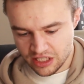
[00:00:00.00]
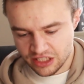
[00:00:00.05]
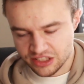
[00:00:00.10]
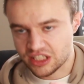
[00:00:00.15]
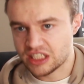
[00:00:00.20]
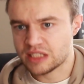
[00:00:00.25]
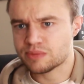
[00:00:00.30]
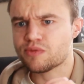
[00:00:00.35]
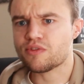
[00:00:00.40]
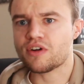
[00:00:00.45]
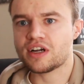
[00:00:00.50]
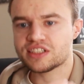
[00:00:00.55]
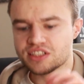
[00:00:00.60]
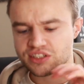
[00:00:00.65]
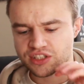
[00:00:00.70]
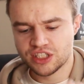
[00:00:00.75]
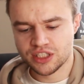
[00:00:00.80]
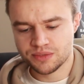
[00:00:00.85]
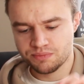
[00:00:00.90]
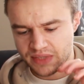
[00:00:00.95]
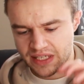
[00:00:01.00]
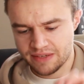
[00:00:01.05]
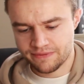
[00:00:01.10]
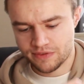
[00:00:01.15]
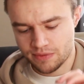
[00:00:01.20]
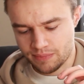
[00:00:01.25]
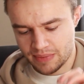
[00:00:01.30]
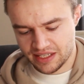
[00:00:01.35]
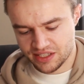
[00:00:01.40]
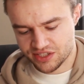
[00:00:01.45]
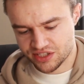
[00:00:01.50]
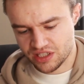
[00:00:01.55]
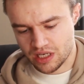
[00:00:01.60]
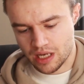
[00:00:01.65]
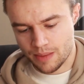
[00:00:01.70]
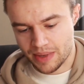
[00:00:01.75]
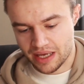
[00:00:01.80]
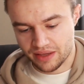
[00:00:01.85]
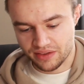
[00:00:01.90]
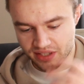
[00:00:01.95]
So this provides good information
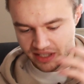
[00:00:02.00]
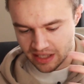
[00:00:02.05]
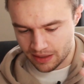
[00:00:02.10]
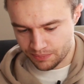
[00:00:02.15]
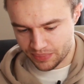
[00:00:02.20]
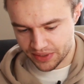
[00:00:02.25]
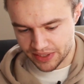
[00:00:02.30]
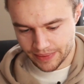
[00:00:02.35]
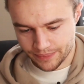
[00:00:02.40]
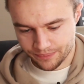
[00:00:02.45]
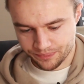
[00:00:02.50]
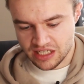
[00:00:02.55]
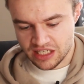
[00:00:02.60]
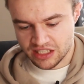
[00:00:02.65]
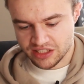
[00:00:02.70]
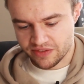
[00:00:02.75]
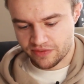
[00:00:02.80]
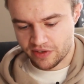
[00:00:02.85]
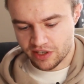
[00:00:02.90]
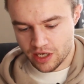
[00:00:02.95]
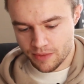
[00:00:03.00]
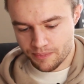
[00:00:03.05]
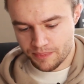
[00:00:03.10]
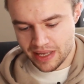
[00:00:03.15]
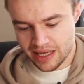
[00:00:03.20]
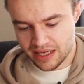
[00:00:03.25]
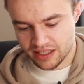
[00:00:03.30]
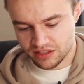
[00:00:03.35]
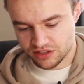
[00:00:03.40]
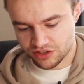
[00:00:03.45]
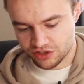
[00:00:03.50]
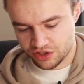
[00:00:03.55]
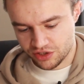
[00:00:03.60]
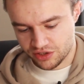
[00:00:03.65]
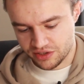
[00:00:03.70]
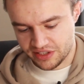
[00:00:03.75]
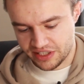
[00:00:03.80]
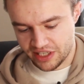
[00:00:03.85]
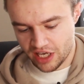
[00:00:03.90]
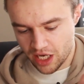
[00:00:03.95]
about the company. So if I go back
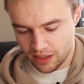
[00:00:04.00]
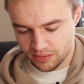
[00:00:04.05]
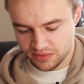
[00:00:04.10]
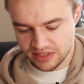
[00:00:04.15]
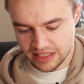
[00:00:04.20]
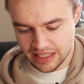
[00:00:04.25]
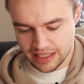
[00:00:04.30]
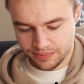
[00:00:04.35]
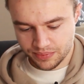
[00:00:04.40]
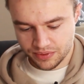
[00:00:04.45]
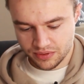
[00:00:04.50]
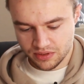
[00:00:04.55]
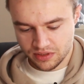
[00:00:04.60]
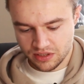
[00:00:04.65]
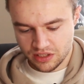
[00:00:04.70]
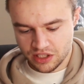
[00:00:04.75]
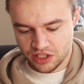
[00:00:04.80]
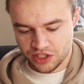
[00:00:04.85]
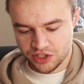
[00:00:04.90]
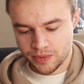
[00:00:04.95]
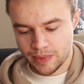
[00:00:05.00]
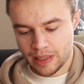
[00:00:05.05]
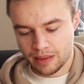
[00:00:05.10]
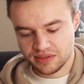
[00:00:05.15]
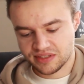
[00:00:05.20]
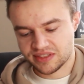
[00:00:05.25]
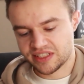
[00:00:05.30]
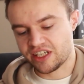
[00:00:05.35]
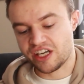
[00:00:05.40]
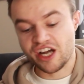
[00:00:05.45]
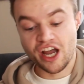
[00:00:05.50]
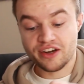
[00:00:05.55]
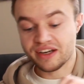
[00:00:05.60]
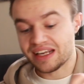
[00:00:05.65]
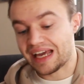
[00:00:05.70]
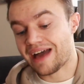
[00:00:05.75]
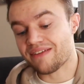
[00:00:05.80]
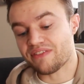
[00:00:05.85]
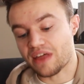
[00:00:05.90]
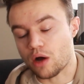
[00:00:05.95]
to the Home tab, you'll be able to see I only
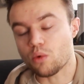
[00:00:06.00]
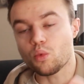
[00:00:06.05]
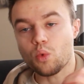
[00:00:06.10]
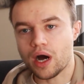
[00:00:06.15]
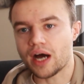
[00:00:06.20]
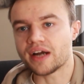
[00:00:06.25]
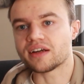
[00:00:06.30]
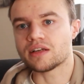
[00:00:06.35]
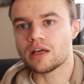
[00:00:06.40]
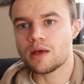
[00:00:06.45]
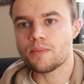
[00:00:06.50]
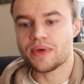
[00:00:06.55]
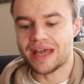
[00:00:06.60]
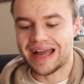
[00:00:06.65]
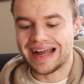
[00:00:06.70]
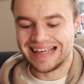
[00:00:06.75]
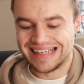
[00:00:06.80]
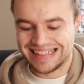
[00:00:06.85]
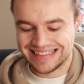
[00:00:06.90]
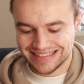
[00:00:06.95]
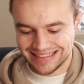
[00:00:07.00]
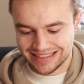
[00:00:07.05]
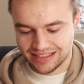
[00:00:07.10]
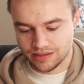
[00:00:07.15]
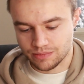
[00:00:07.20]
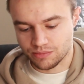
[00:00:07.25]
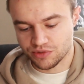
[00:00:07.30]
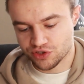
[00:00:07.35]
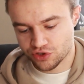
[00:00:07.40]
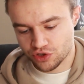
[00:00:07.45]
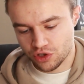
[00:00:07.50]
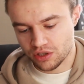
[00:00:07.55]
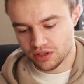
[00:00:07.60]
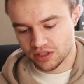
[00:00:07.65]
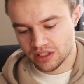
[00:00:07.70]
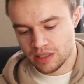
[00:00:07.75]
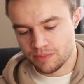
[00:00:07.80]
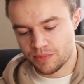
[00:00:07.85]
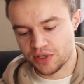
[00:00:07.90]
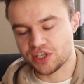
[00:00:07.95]
have that one BAE Systems
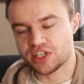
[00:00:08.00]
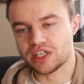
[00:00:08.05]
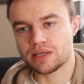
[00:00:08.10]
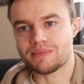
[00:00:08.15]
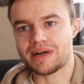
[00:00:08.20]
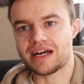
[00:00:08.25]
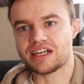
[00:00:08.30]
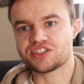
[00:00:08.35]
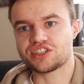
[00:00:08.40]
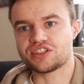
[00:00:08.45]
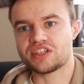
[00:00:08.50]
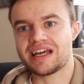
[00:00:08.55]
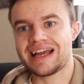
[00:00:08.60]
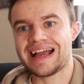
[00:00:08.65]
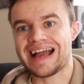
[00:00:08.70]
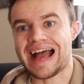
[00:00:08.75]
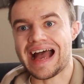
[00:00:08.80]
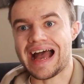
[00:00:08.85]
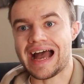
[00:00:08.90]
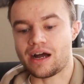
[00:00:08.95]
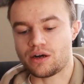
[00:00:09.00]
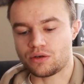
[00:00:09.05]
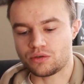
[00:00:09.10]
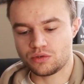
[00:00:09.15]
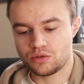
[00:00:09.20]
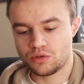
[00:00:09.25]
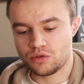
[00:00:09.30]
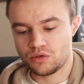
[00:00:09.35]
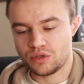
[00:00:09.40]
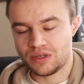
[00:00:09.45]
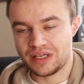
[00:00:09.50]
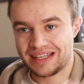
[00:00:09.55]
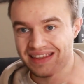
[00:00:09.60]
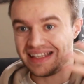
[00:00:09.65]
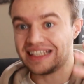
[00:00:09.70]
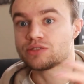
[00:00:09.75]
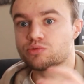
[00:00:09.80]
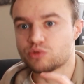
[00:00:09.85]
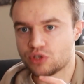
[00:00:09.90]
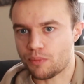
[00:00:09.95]
stock, but you can imagine how
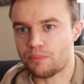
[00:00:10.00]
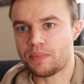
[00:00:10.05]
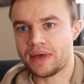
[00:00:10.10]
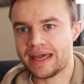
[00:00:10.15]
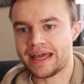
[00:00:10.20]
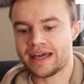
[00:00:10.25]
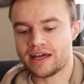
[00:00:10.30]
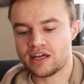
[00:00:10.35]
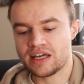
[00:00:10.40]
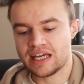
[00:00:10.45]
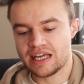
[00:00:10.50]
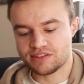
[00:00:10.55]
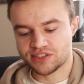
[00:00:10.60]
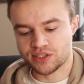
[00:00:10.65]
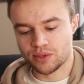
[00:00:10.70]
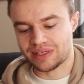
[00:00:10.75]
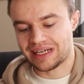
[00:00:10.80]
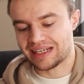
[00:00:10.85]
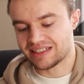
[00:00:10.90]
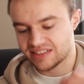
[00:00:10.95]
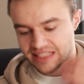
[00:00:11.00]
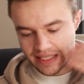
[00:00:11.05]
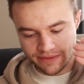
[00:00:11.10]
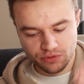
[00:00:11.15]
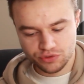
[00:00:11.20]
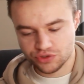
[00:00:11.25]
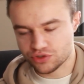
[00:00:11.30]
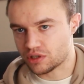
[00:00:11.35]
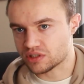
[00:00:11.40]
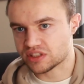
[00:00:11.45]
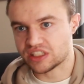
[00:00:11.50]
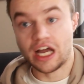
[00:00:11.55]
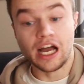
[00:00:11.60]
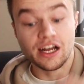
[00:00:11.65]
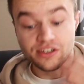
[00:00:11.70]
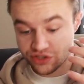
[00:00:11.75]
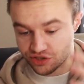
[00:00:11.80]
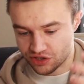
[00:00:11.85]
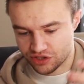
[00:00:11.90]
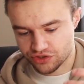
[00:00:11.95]
this would appear if someone had several stocks, like
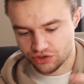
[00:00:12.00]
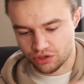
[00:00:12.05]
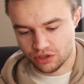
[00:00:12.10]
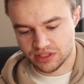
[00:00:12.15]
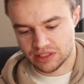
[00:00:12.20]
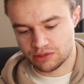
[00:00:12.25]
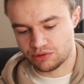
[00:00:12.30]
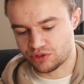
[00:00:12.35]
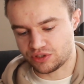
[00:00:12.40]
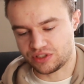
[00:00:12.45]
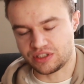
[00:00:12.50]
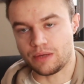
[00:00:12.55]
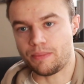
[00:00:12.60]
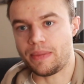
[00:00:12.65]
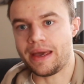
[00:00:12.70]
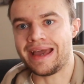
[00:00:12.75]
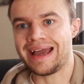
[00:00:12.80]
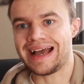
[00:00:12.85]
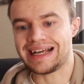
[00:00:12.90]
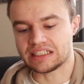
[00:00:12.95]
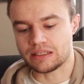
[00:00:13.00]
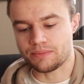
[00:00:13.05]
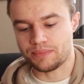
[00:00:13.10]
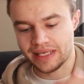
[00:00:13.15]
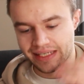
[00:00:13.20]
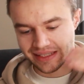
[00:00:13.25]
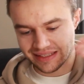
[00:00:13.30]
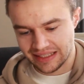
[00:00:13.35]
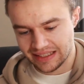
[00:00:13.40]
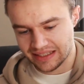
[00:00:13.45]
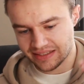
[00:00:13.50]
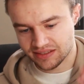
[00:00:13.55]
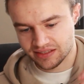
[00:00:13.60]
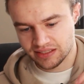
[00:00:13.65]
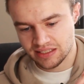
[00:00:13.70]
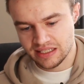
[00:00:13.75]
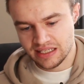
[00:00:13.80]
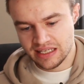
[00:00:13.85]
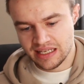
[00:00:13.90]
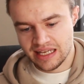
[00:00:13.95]
hundreds of stocks. It would just appear as a big
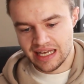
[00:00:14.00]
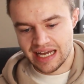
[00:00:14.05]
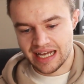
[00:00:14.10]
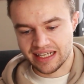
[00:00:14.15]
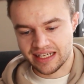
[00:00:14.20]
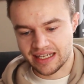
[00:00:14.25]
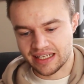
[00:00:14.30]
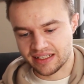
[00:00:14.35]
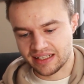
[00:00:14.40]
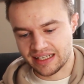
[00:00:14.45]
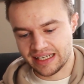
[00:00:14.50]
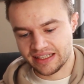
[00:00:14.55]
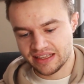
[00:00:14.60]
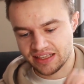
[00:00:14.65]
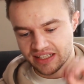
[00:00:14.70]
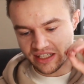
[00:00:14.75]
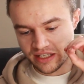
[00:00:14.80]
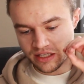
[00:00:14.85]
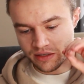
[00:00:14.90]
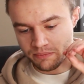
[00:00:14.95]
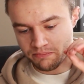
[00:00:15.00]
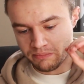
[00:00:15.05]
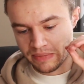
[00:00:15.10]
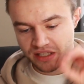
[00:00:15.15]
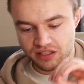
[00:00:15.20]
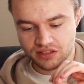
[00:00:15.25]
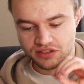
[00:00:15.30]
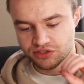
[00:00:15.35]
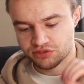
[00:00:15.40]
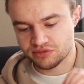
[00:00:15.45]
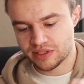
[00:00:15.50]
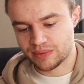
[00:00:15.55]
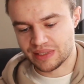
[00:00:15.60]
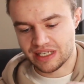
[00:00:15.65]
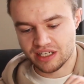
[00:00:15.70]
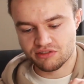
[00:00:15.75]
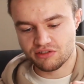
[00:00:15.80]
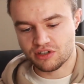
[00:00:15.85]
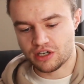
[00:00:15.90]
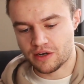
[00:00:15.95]
list. And then in the middle of the screen with
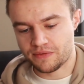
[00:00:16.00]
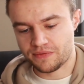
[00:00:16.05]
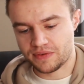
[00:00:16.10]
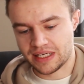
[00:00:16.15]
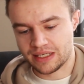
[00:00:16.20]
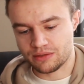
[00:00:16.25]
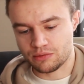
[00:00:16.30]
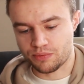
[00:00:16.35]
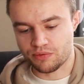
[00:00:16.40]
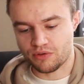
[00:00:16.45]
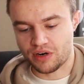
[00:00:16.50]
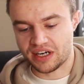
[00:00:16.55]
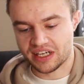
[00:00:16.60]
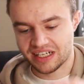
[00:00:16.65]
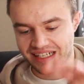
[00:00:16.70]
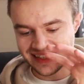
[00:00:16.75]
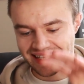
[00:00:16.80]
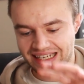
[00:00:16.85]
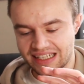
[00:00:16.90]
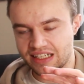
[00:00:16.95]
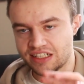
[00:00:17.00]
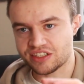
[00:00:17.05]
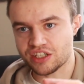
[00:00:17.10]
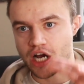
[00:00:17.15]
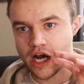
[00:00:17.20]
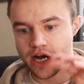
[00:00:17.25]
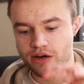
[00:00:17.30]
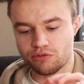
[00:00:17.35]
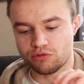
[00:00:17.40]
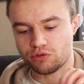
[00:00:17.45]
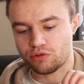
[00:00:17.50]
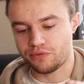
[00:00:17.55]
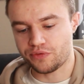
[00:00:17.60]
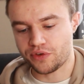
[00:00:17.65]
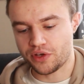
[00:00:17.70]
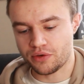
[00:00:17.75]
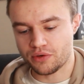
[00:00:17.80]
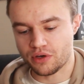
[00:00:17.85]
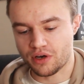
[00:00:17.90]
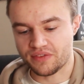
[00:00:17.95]
that graph, it will provide a collated overall
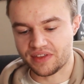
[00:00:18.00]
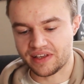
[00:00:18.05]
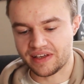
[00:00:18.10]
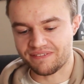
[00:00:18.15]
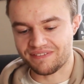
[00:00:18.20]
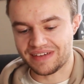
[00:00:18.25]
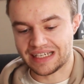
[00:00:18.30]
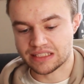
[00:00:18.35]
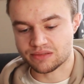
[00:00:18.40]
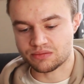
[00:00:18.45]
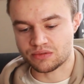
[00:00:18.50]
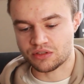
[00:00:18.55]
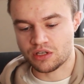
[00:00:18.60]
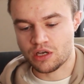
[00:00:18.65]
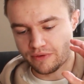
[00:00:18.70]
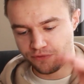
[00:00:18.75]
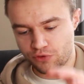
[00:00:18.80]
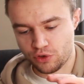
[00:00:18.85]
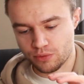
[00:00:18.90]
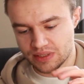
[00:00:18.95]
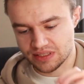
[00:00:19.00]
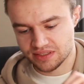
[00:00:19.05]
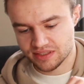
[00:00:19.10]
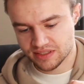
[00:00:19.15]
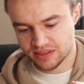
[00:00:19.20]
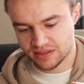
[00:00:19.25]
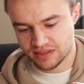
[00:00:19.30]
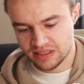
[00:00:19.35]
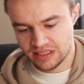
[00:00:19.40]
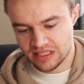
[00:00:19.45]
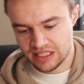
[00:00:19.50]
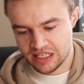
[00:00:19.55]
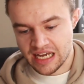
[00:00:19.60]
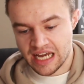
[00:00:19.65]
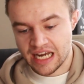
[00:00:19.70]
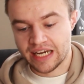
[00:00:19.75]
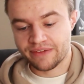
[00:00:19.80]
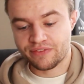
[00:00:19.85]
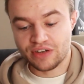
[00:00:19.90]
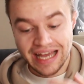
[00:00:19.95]
view of the investment performance.
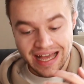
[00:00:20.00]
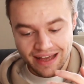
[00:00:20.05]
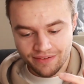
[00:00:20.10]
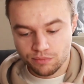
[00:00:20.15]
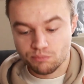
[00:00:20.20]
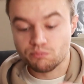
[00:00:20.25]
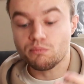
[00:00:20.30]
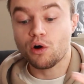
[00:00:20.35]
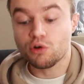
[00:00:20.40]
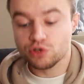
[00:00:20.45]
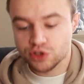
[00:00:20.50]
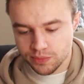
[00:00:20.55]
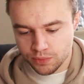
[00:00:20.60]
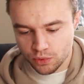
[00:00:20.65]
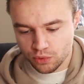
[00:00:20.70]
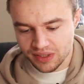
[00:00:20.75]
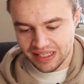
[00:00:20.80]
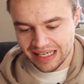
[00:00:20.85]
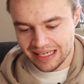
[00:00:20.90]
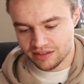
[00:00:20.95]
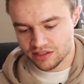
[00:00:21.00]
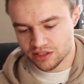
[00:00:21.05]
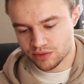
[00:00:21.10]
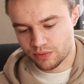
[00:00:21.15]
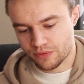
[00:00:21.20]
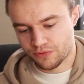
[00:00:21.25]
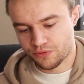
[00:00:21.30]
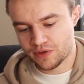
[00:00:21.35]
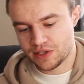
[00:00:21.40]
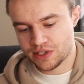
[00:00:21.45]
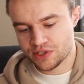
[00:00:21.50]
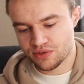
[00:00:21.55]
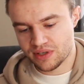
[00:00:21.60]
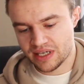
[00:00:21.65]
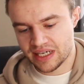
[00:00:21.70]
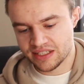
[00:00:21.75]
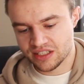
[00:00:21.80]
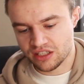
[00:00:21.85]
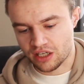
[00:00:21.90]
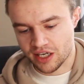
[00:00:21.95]
And if I have multiple accounts with
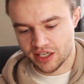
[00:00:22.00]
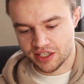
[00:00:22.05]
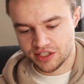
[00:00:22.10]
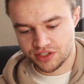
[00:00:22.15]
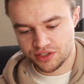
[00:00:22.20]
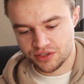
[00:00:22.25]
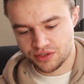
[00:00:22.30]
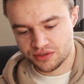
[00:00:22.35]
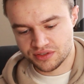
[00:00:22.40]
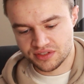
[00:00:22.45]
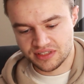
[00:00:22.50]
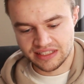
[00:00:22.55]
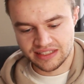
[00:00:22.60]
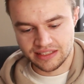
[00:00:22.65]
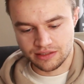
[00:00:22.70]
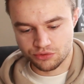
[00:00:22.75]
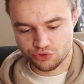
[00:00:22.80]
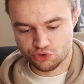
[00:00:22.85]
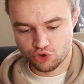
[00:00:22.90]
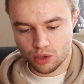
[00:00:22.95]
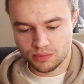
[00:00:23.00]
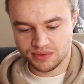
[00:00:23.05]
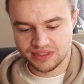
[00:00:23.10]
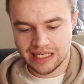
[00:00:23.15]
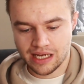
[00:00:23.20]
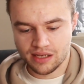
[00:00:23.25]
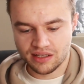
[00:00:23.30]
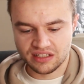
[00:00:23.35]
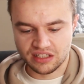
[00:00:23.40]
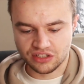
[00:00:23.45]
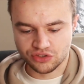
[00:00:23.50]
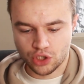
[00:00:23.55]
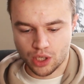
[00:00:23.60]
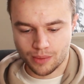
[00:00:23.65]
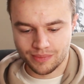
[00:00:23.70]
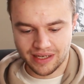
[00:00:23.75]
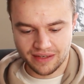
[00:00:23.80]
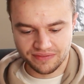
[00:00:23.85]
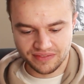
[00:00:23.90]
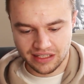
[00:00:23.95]
Freetrade, I can use this little drop down in the
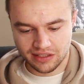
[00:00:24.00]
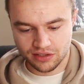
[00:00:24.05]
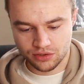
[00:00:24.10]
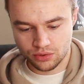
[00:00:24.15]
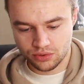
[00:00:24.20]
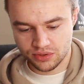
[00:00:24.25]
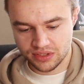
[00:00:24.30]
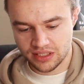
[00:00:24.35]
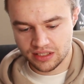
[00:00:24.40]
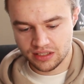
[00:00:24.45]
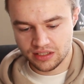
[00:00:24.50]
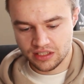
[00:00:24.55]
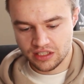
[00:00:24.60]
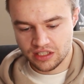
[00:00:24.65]
top left hand corner